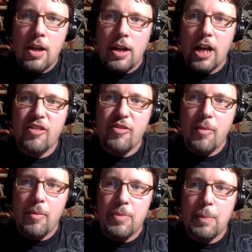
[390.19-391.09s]
kind of
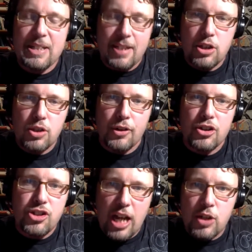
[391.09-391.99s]
the potential for
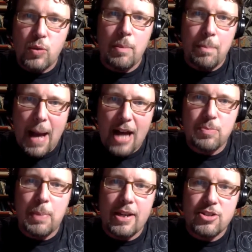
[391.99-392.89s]
genuine
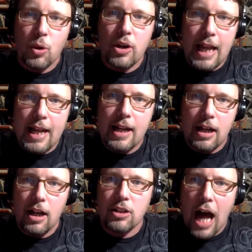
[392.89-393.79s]
mass-based organic
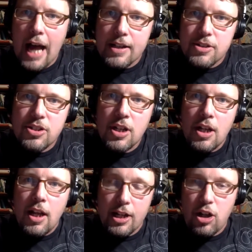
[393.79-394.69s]
alliance
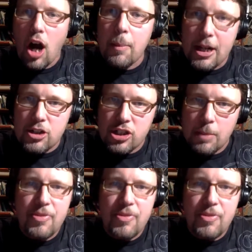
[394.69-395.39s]
and comradeship.